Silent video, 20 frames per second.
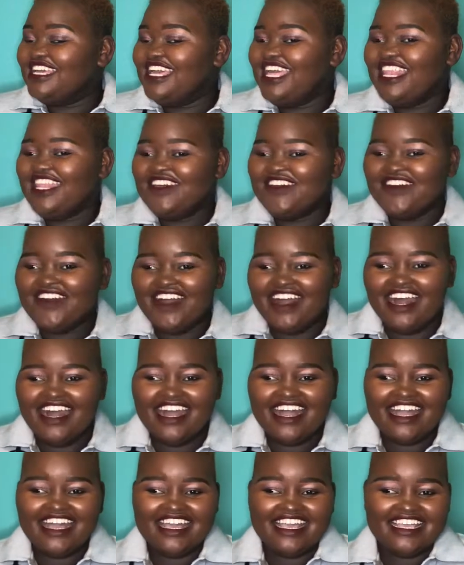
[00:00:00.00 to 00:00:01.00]
Hello,
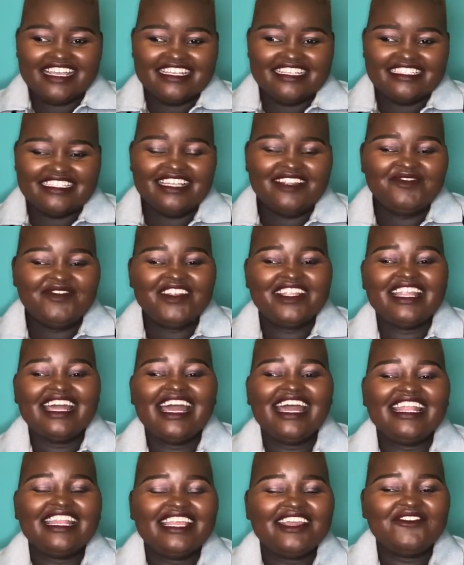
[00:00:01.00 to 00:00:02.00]
hi,
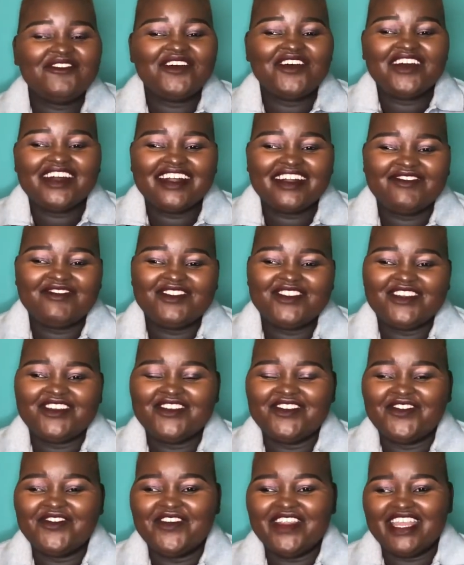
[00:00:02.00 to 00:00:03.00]
Sanbanani. Welcome to
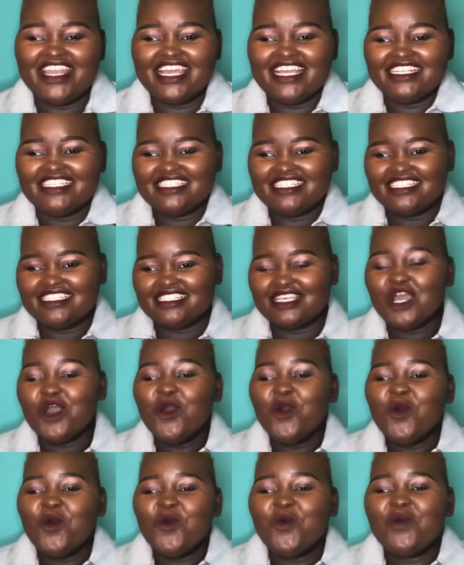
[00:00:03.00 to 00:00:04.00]
Renaissance
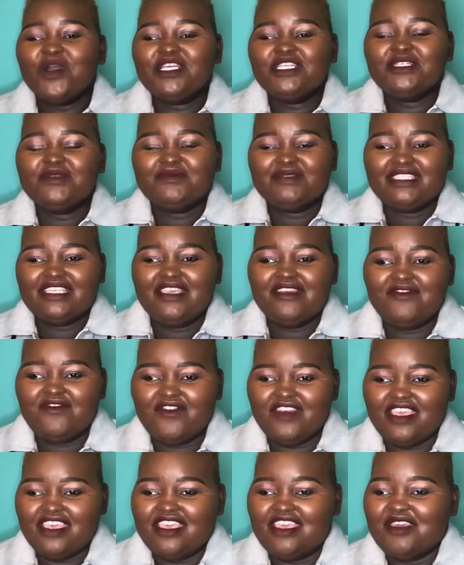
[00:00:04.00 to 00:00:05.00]
Worship
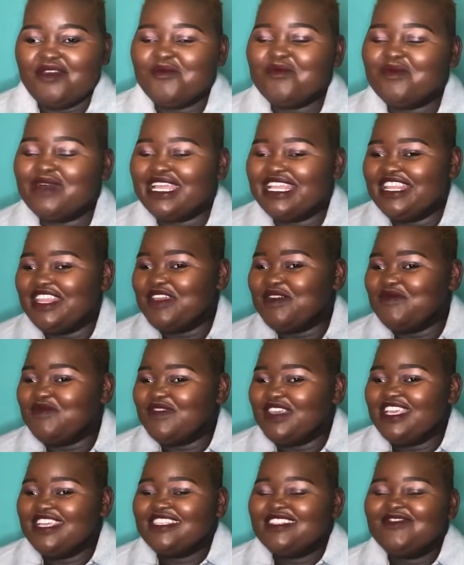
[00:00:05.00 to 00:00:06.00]
TV. My name
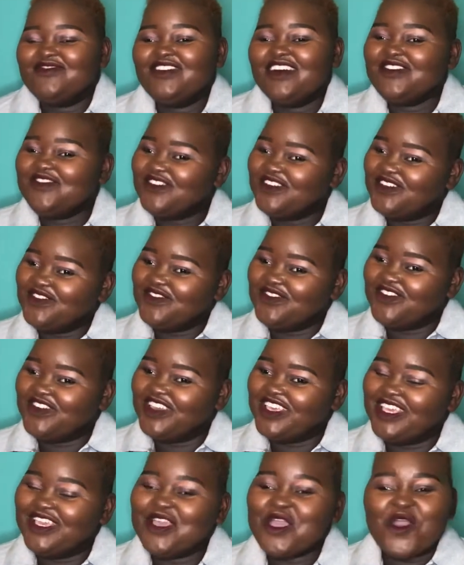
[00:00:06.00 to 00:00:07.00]
is
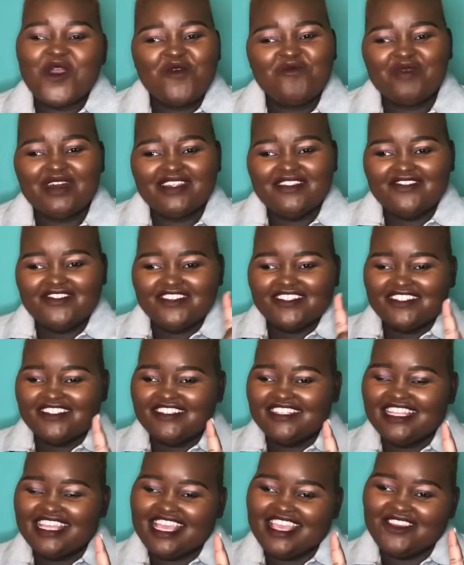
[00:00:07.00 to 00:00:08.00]
Mavivi, but for
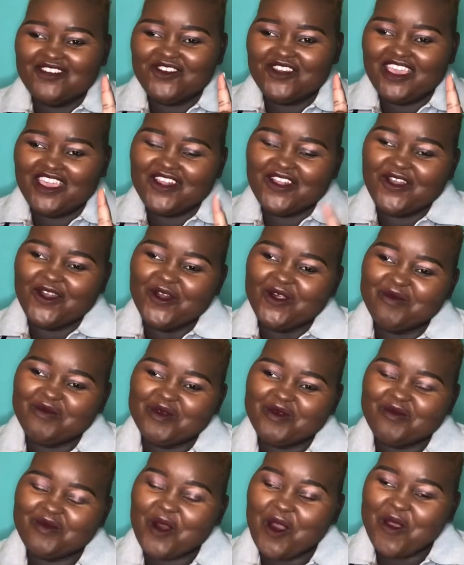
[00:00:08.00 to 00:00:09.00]
today you can call me
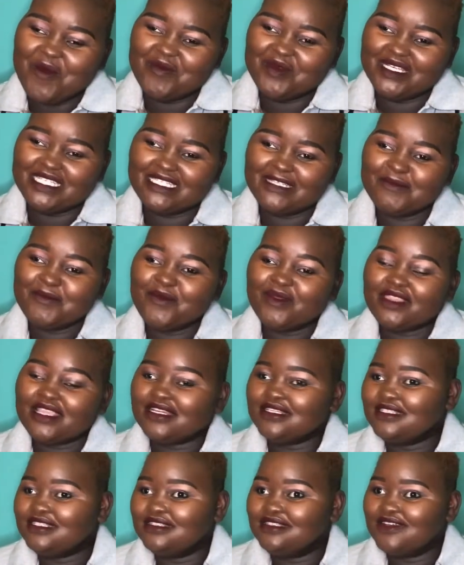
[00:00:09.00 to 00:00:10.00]
Promise
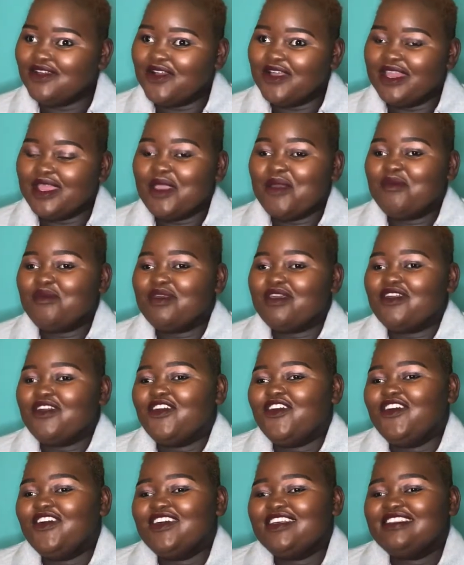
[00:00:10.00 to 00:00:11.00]
Sitole
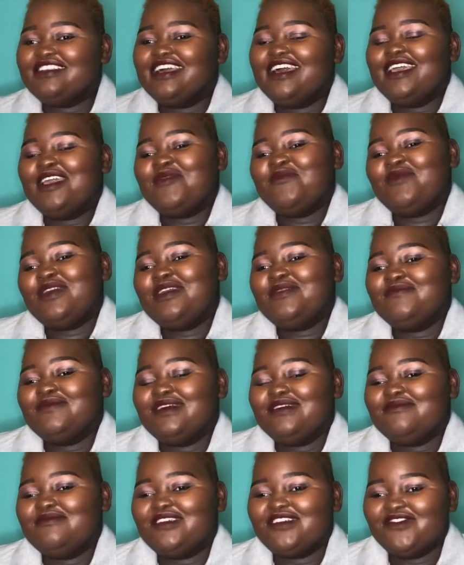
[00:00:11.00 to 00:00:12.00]
because I am in my
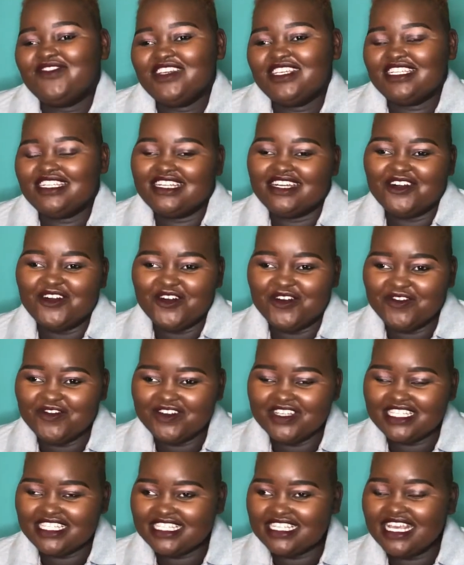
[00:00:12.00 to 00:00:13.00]
professional
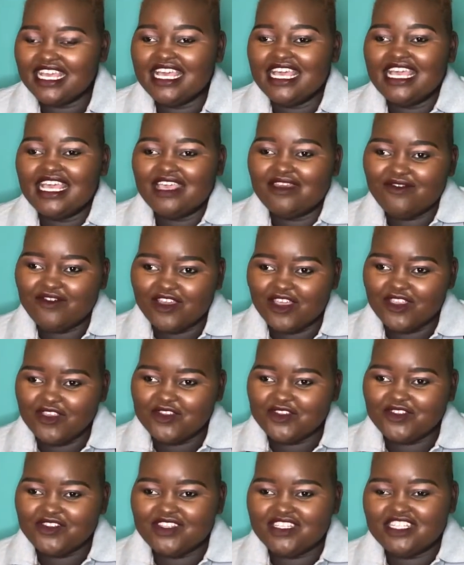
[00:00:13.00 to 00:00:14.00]
office. If you're new to
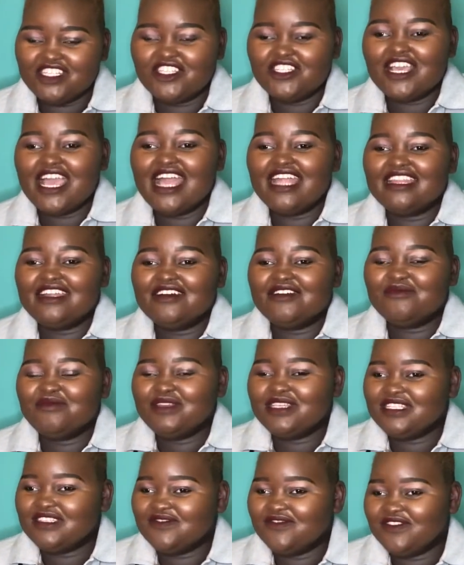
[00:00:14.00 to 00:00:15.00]
this channel,
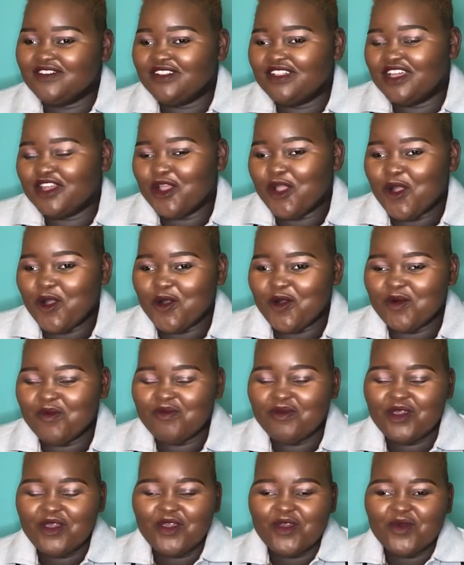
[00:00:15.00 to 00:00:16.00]
please feel at home.
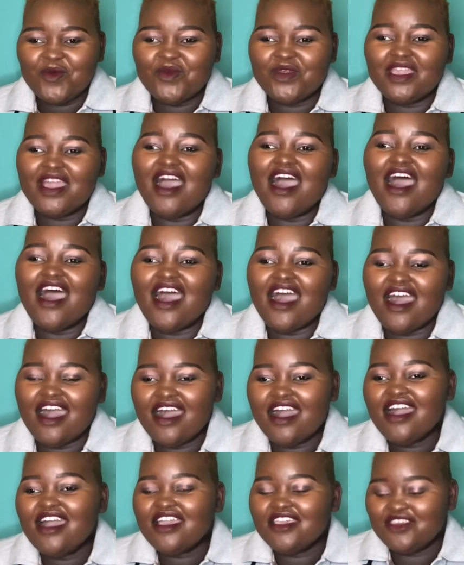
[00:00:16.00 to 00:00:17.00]
We are
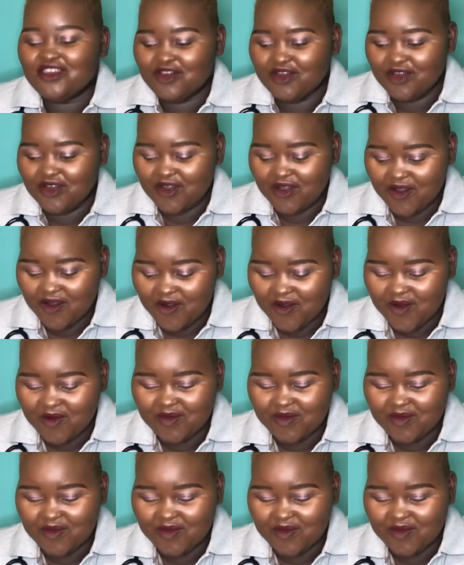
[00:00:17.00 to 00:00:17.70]
your home.